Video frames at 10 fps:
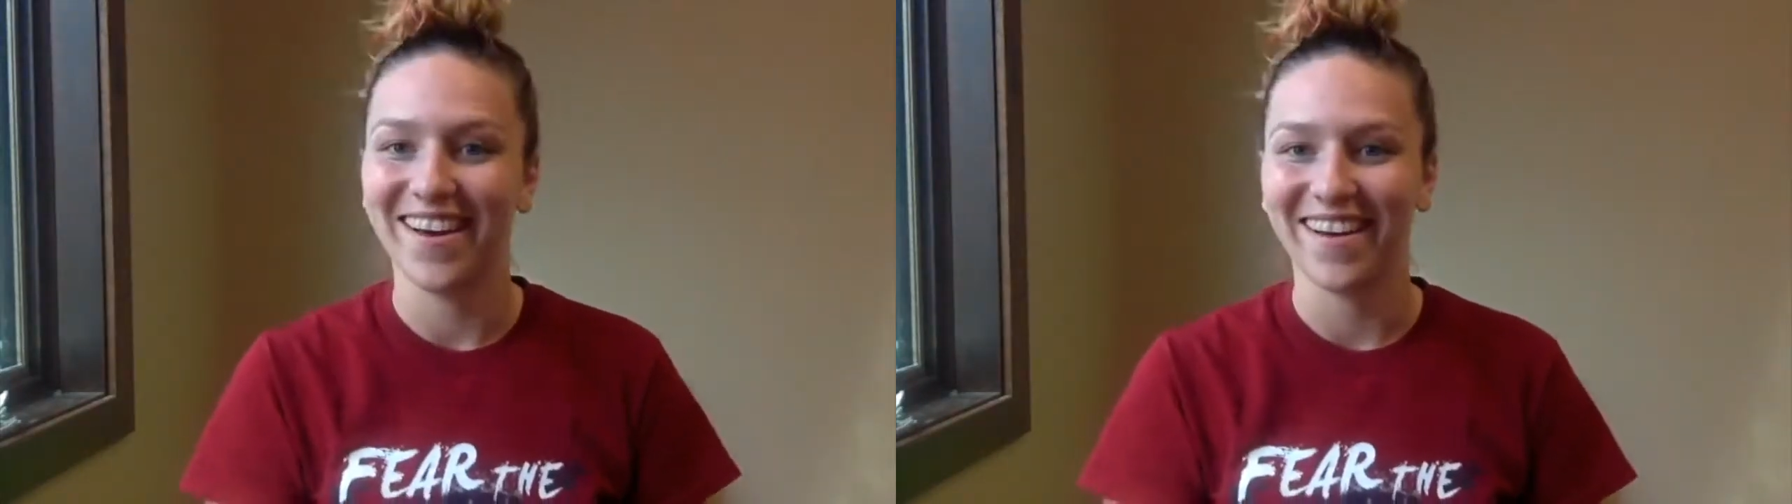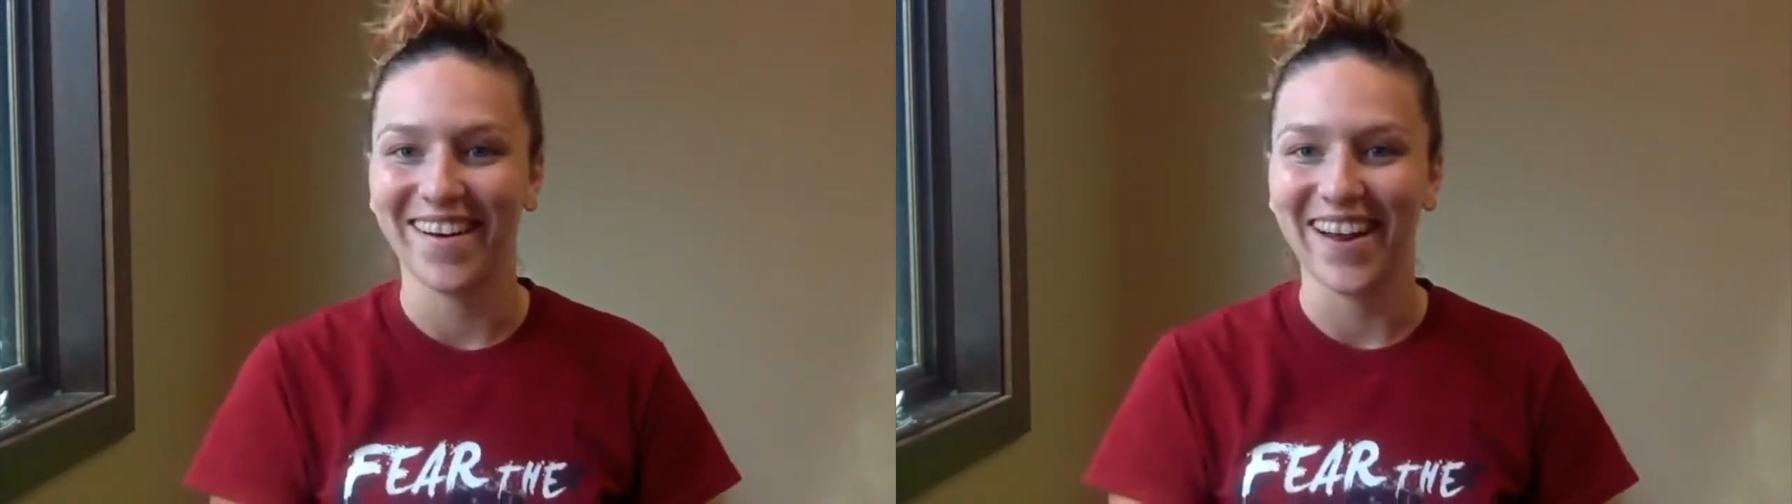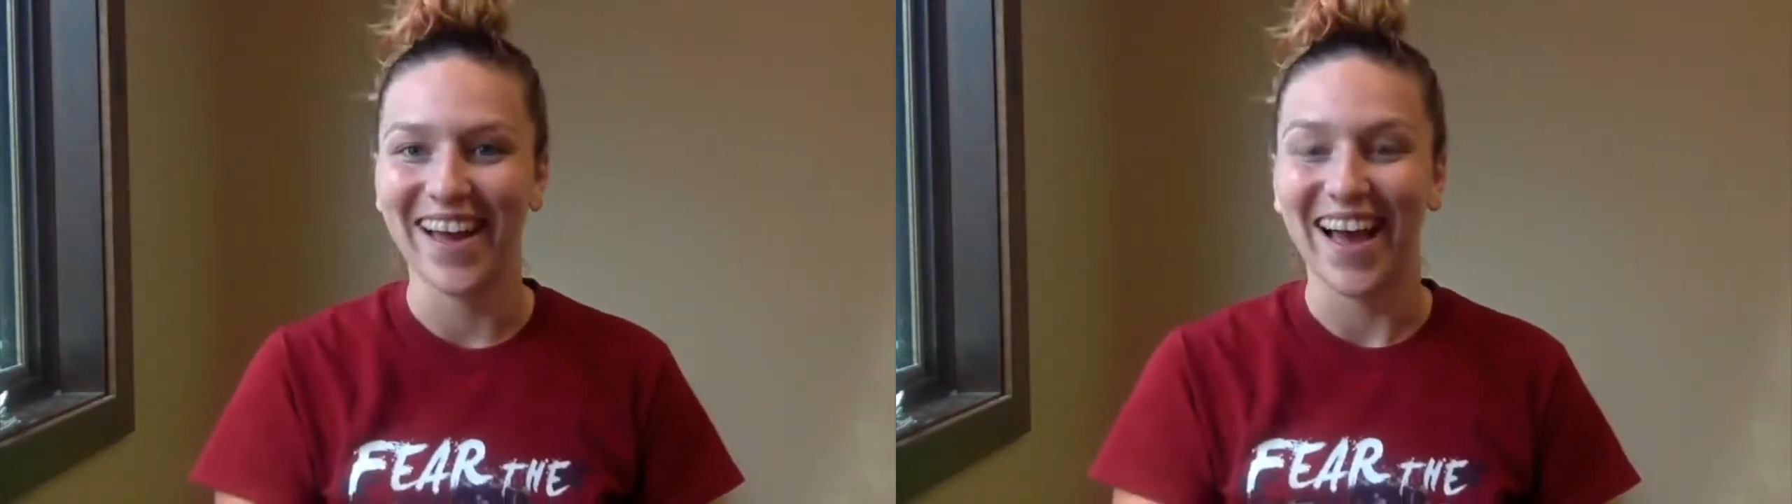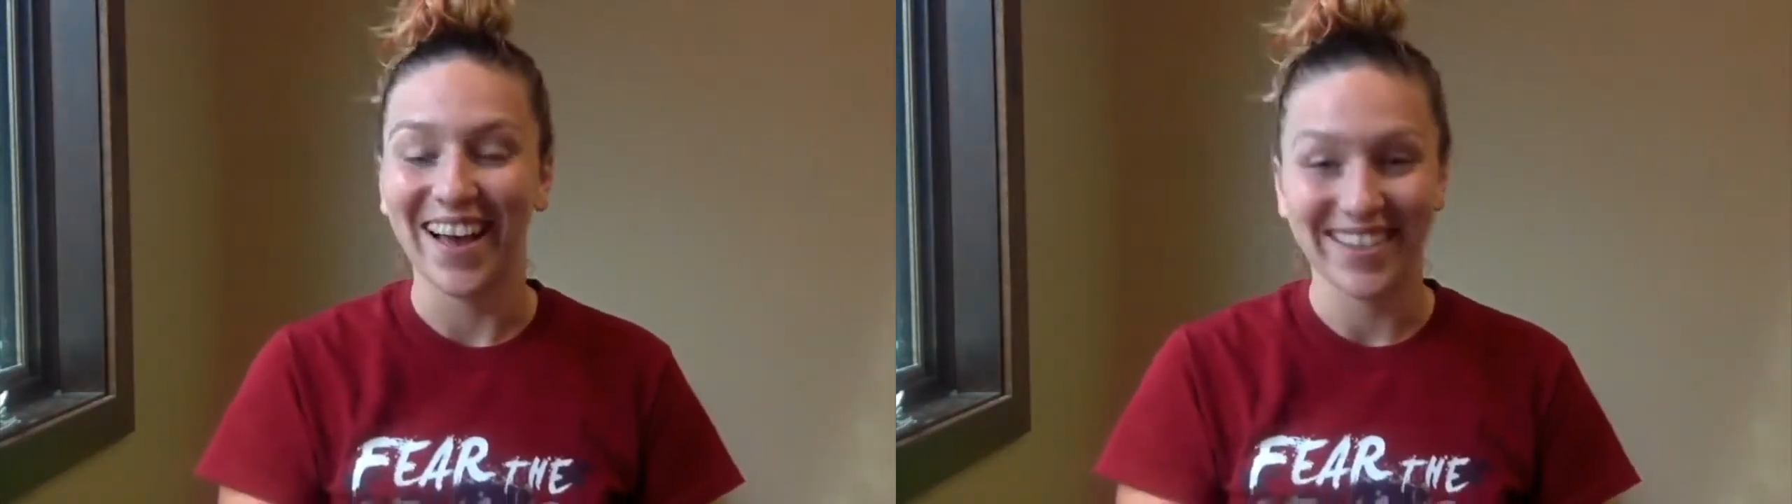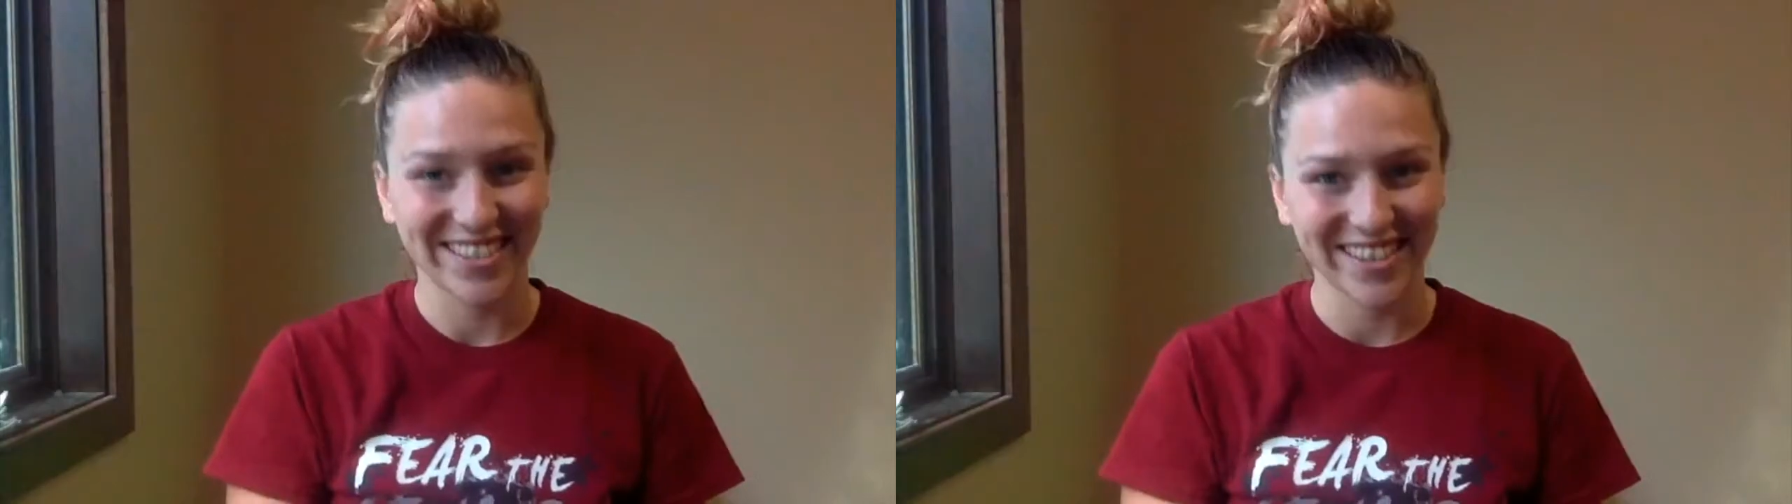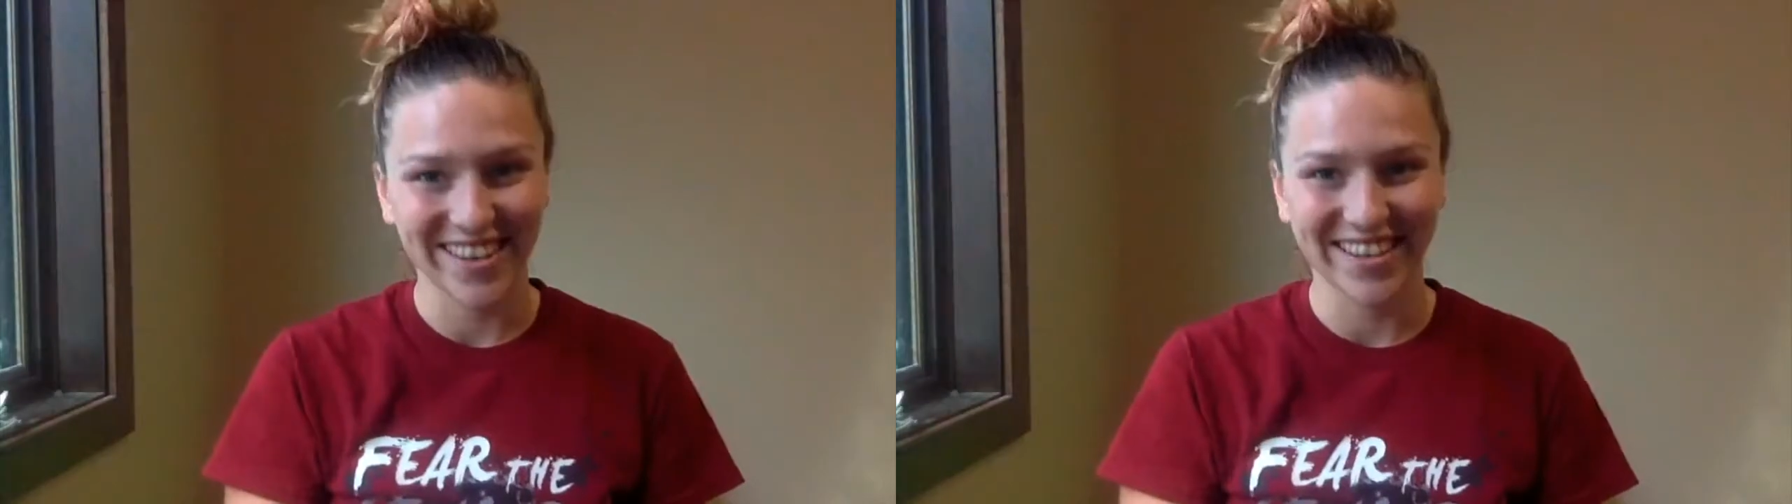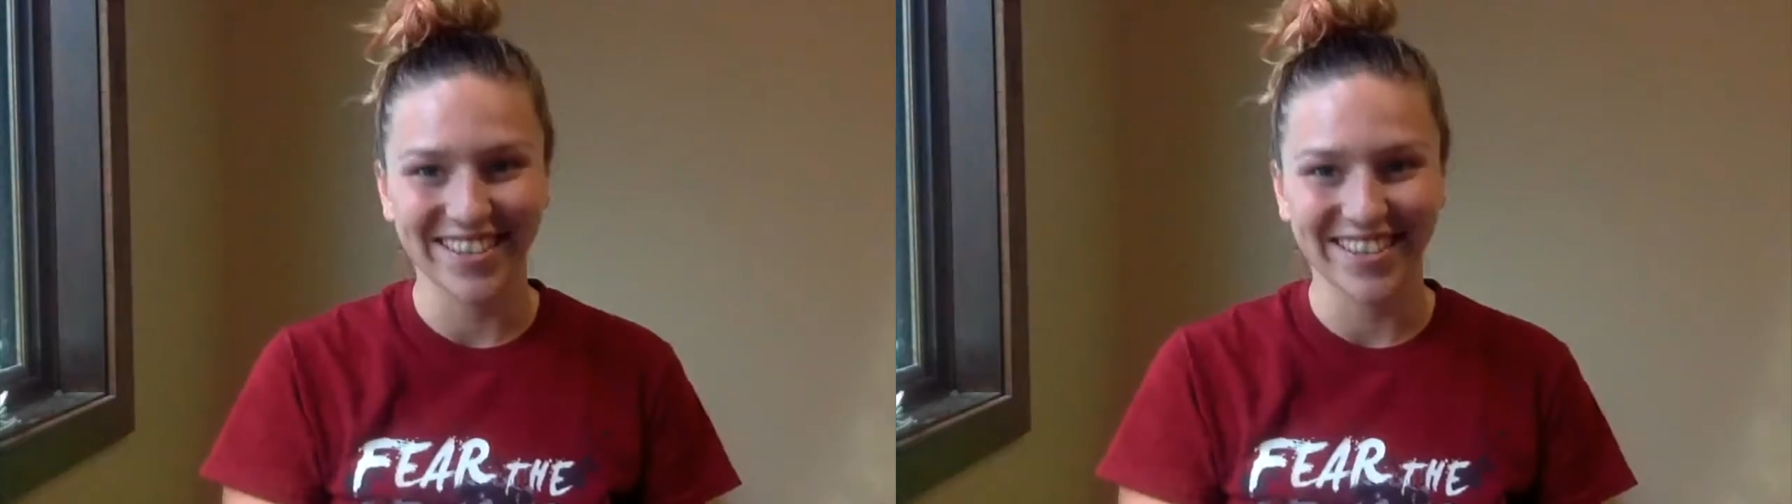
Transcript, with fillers: All right, I'll see you guys